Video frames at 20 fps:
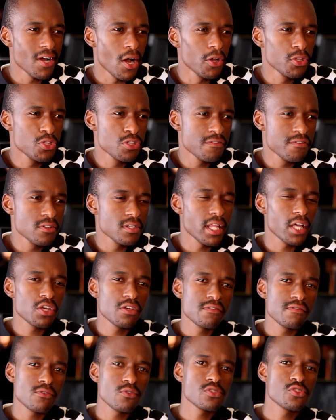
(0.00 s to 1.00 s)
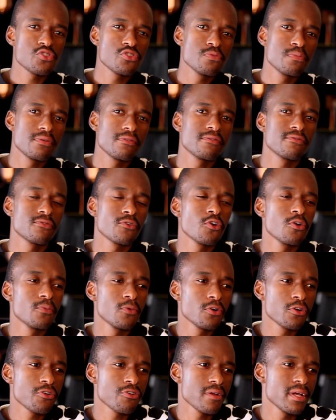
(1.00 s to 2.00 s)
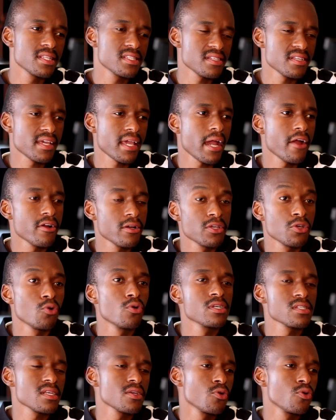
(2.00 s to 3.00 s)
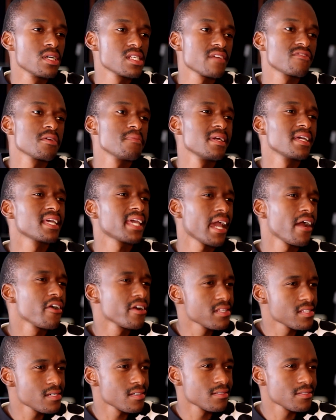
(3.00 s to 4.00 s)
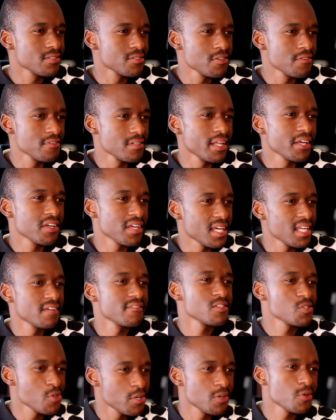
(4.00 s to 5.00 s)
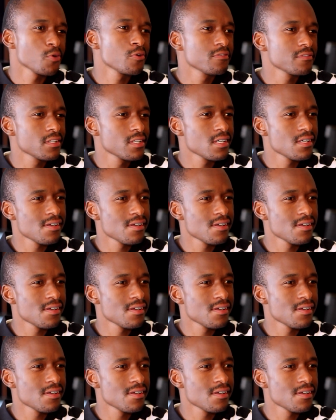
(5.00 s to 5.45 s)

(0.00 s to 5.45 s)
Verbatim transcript: or oh, do you feel like you're forced to perform or create a character? You always, you always have to be in character. Yeah, do you yeah. feel like you can never turn it off?